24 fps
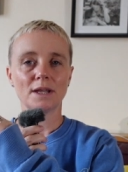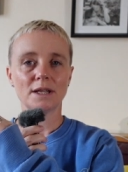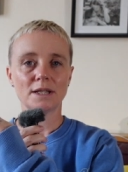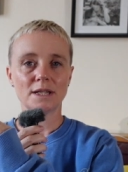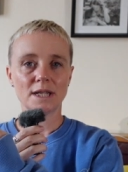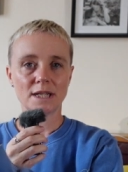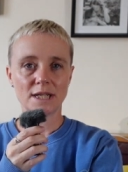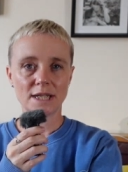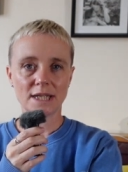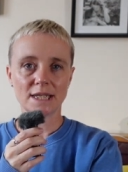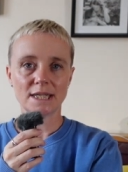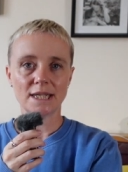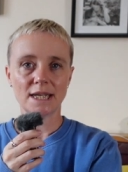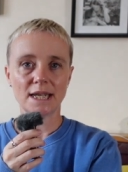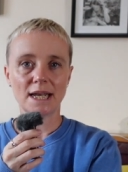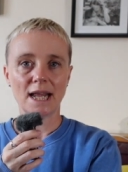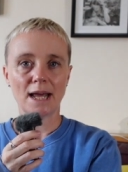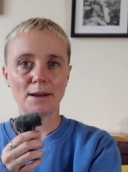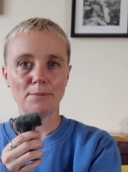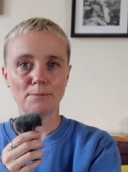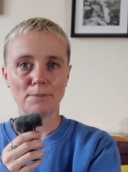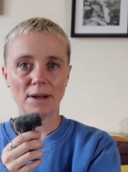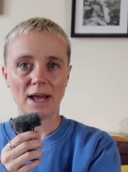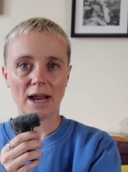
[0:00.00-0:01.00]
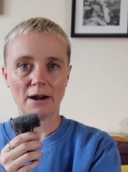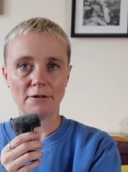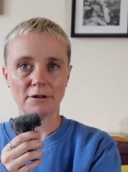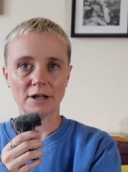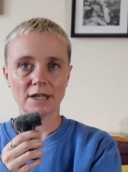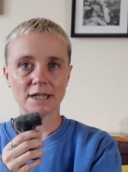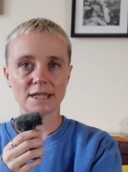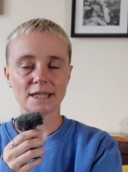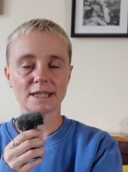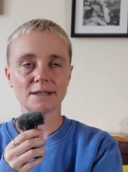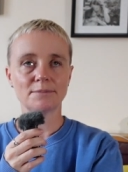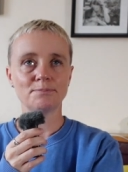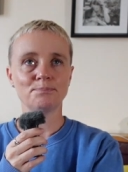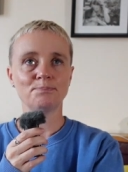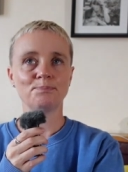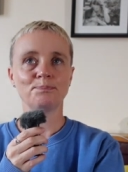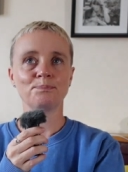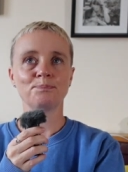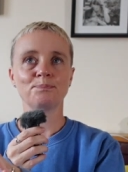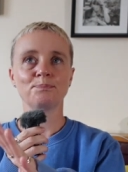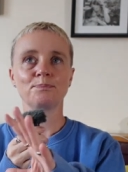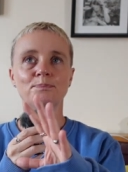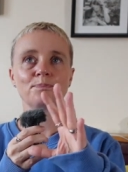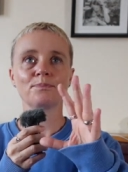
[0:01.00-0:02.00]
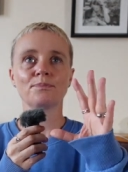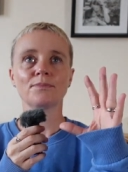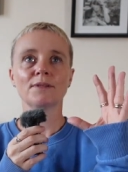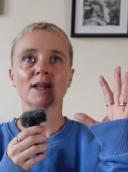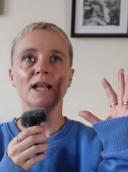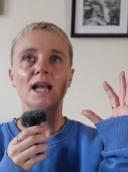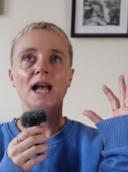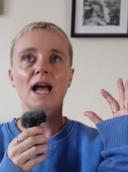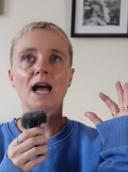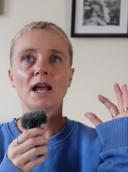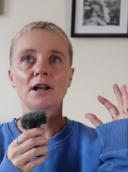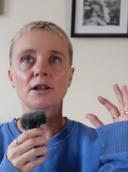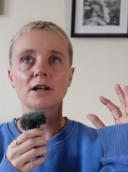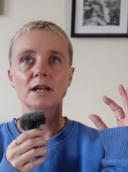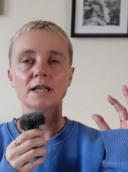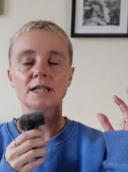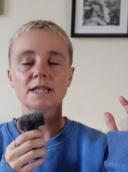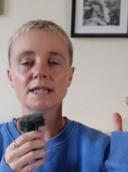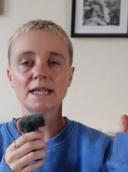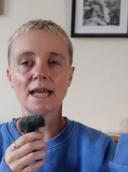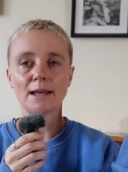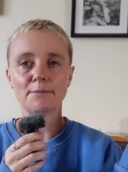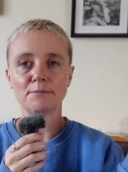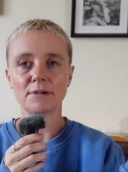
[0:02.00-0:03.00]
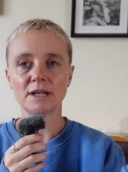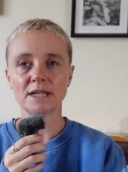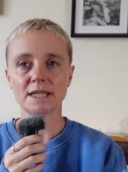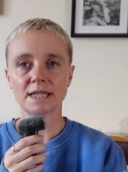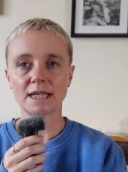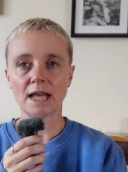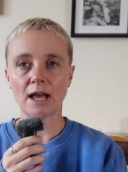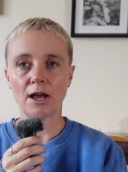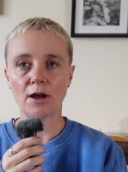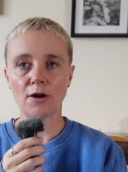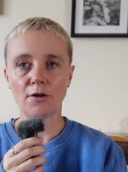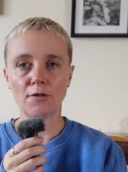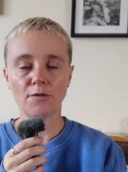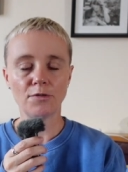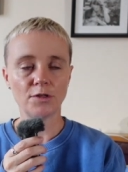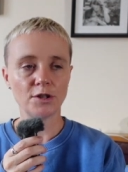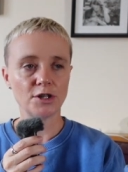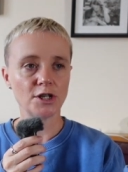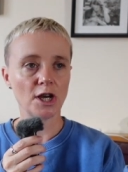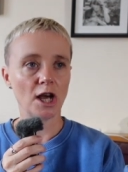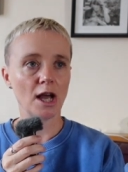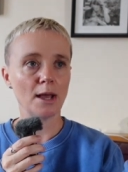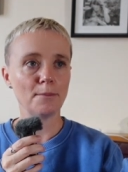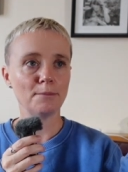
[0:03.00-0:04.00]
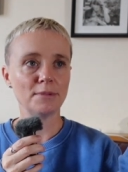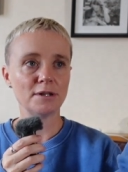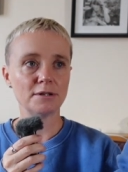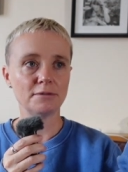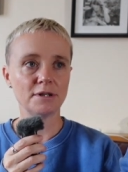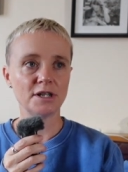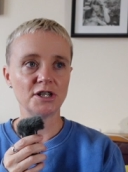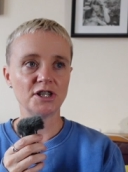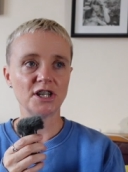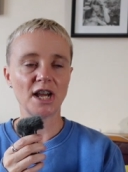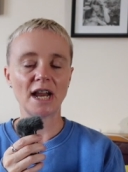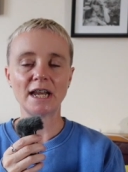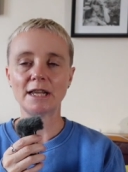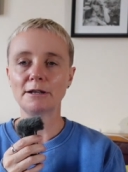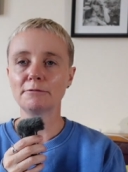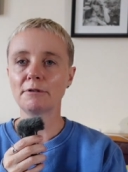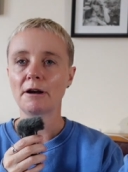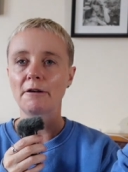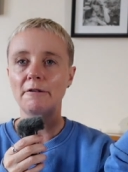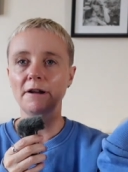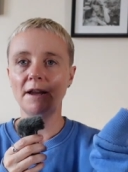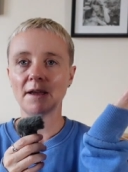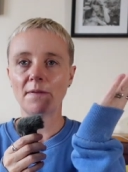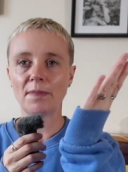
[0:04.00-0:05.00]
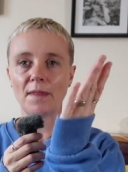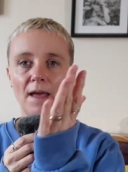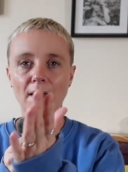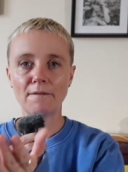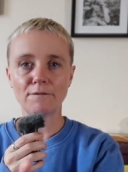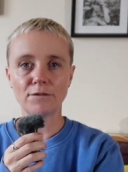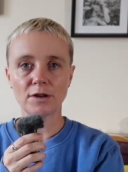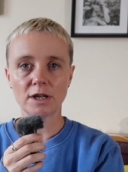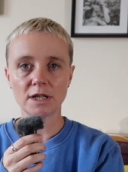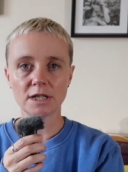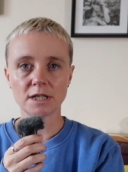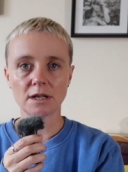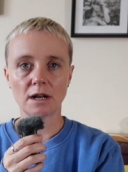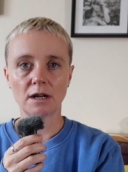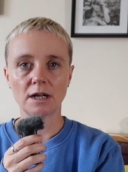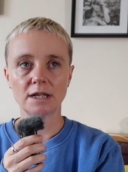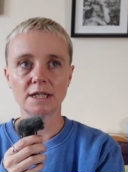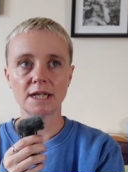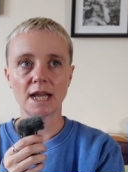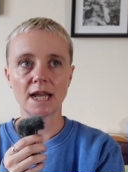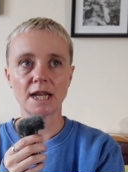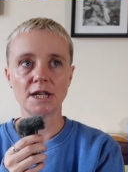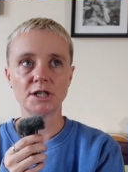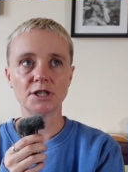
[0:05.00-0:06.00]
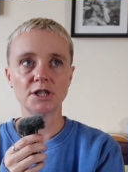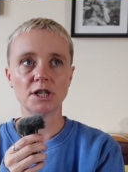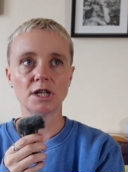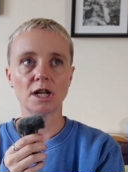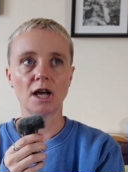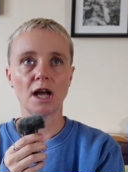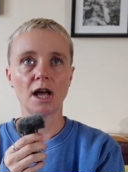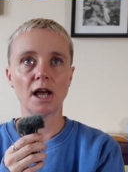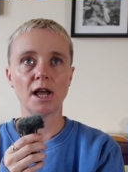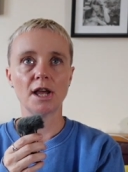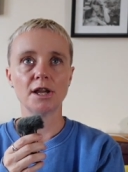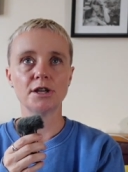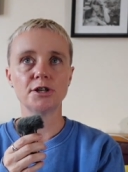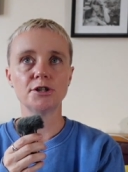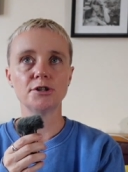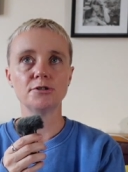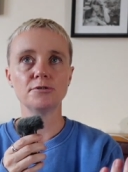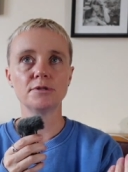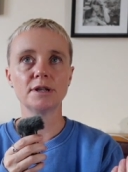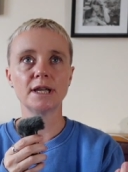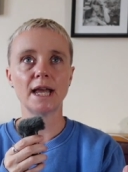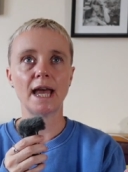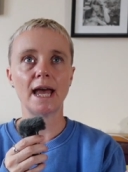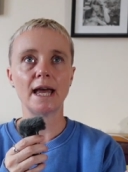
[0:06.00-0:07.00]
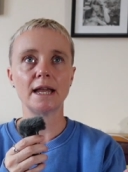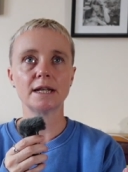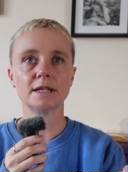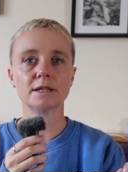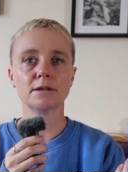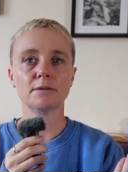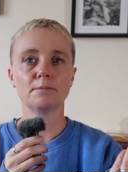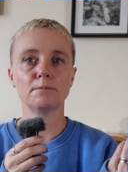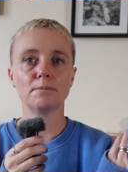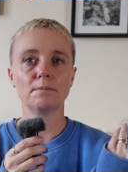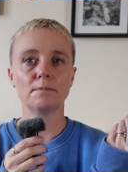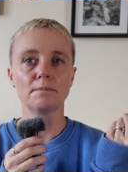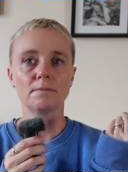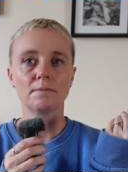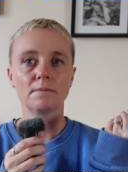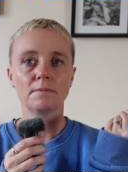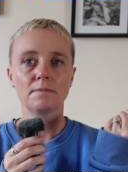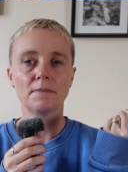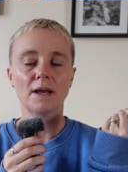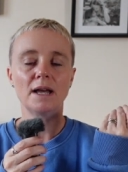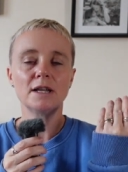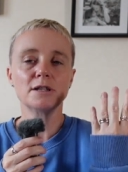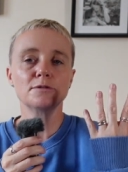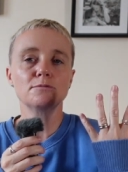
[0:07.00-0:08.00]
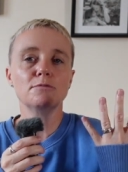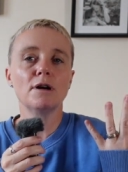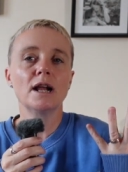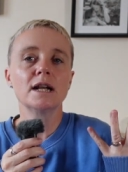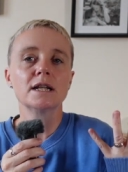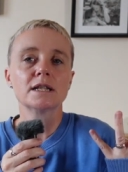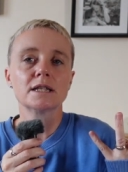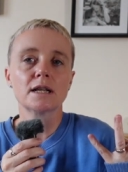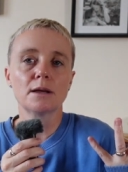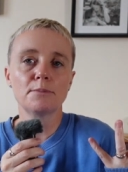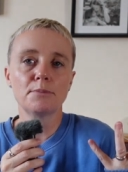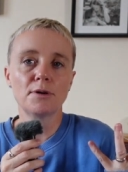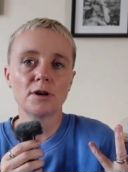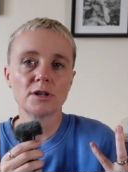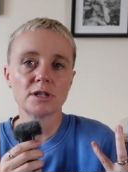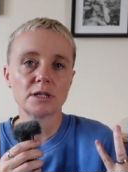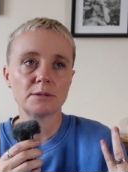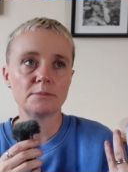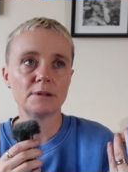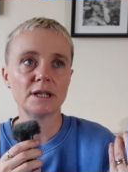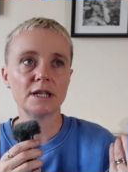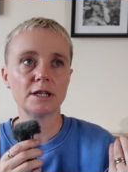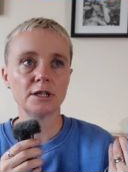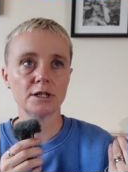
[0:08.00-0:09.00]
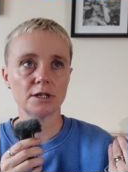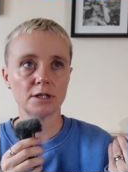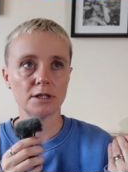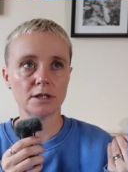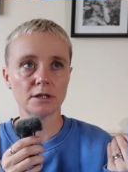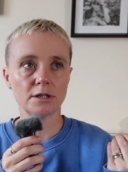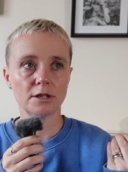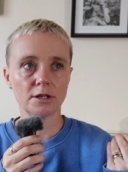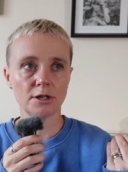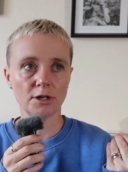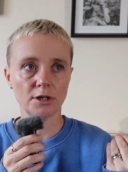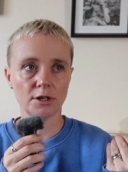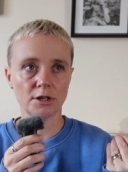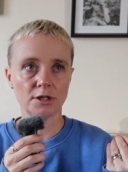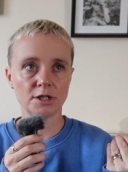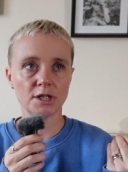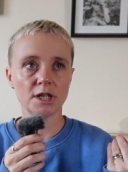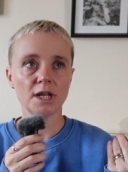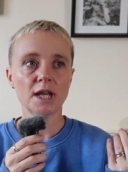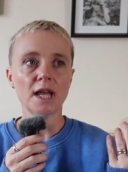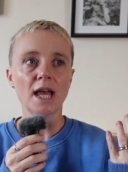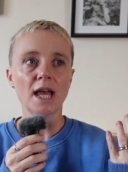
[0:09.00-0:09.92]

to Disneyland Paris. And I set myself the time between January and that first holiday in July to get as well as I possibly could,